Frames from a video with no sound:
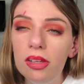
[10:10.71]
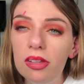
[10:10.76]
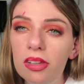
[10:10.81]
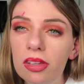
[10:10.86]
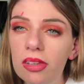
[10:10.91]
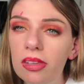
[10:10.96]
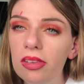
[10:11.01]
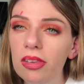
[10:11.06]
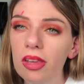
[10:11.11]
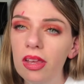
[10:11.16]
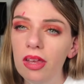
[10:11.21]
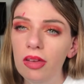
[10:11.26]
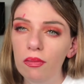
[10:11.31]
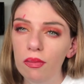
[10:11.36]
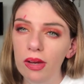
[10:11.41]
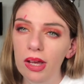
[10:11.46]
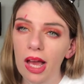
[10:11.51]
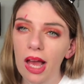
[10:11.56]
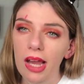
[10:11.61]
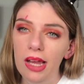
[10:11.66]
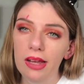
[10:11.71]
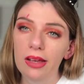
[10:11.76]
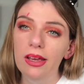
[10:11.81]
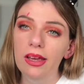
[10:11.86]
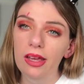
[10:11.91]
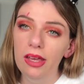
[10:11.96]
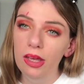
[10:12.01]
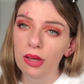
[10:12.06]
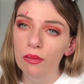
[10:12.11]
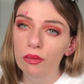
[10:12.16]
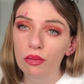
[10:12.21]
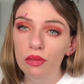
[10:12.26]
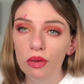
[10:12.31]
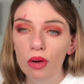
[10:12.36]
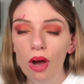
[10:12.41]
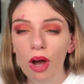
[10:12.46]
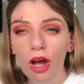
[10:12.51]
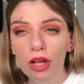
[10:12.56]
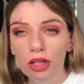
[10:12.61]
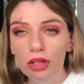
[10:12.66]
is the reality of
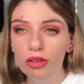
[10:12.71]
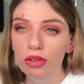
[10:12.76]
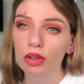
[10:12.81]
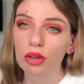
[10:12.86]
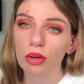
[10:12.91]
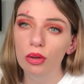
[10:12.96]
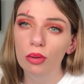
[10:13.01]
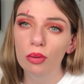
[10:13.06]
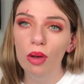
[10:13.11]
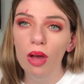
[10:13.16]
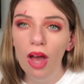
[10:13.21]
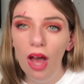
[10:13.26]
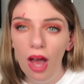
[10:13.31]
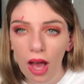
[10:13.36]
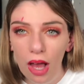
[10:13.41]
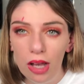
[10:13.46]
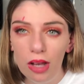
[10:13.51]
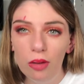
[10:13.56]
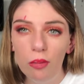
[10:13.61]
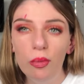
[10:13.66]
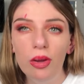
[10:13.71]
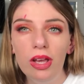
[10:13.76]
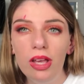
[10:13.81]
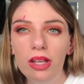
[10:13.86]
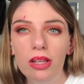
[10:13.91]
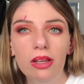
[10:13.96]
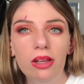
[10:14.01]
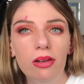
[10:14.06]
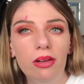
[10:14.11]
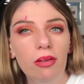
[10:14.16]
trying to do a Halloween